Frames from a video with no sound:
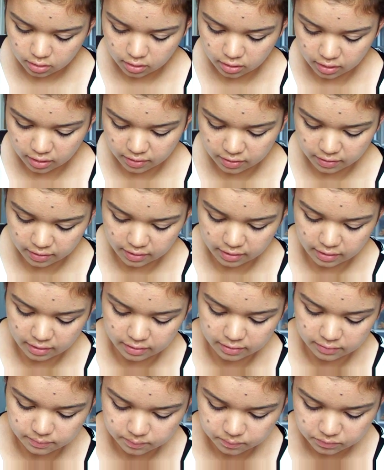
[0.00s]
And
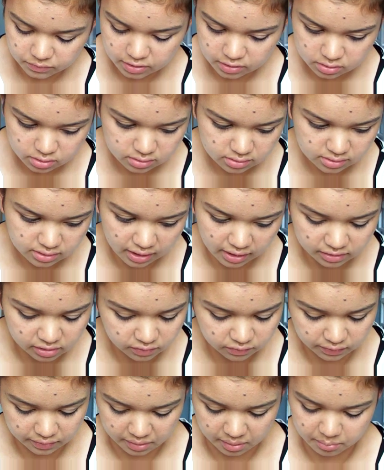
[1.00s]
then this is kind
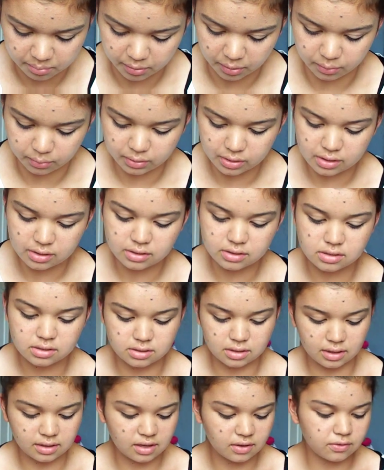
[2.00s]
of like a bonus.
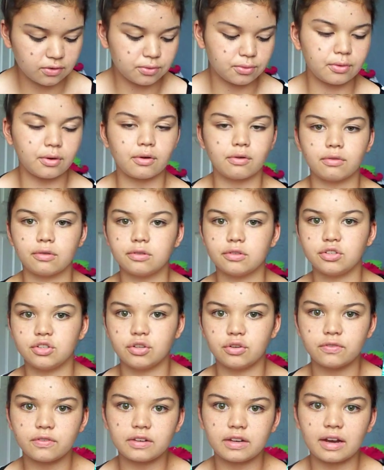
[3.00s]
They give you a
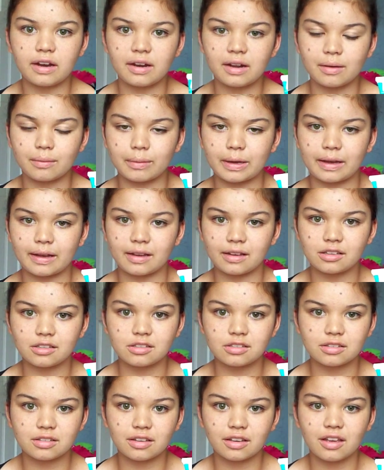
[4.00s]
rejuvenating
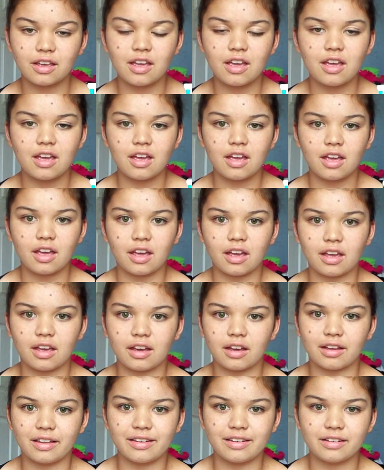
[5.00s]
mask,
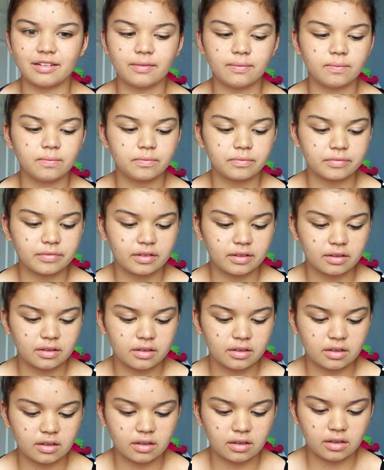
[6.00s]
and
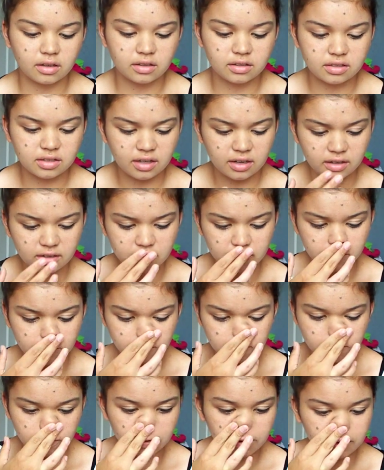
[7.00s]
it's kind
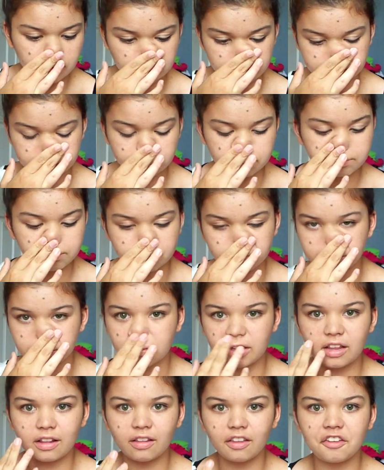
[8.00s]
of
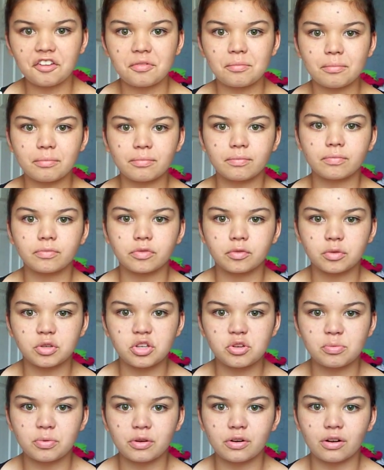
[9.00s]
like when
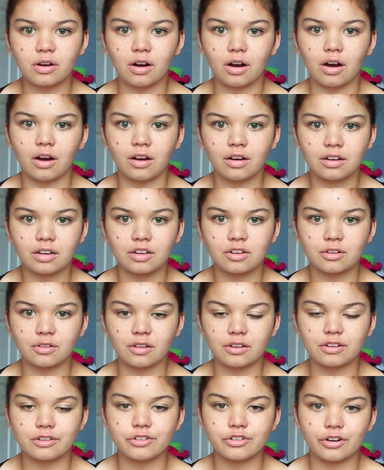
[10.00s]
you put it on and you
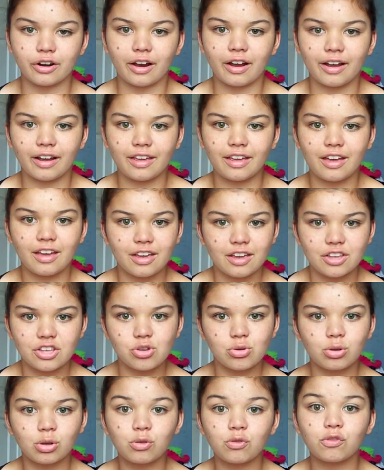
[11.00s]
let it dry,
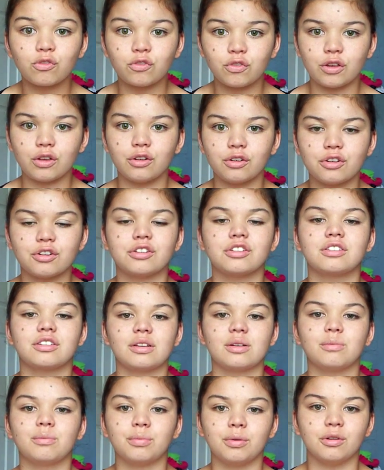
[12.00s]
you can feel your
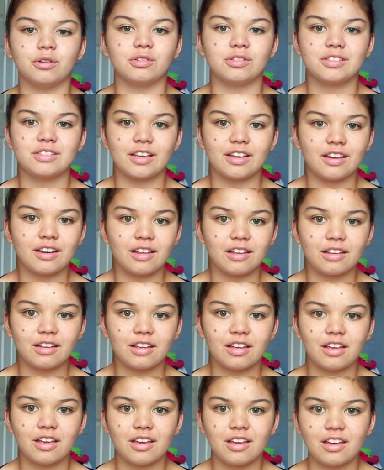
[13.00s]
skin pulsating,
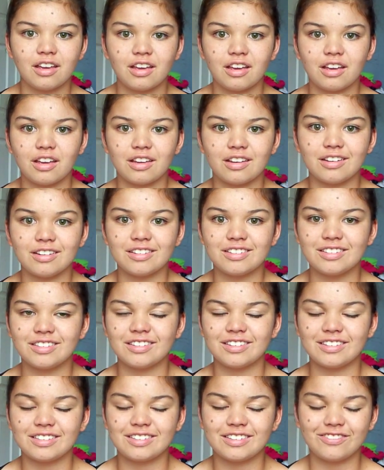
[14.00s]
and it
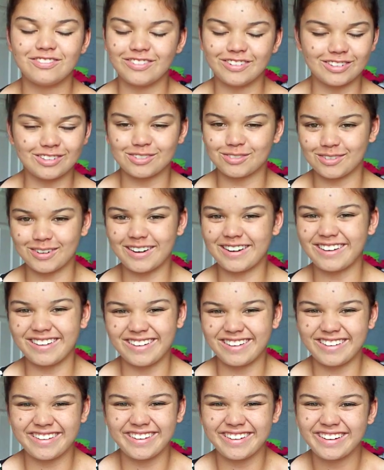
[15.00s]
just feels weird.